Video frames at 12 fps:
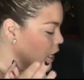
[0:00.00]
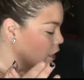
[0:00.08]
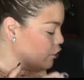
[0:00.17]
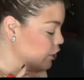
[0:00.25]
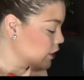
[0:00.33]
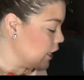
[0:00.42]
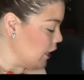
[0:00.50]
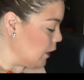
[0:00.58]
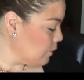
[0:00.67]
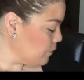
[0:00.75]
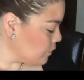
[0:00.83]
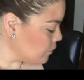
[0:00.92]
Just
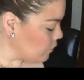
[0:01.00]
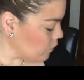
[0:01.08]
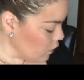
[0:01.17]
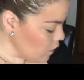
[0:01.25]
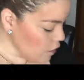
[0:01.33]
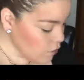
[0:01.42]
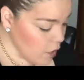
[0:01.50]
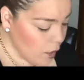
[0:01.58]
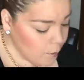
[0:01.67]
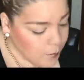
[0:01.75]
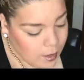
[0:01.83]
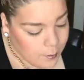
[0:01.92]
kidding.
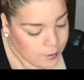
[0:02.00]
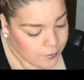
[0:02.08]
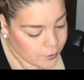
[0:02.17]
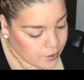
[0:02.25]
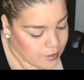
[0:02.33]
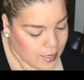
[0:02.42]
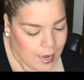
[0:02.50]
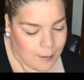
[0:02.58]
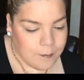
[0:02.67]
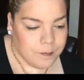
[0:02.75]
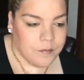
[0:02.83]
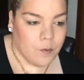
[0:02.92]
So the first
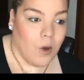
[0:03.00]
stop,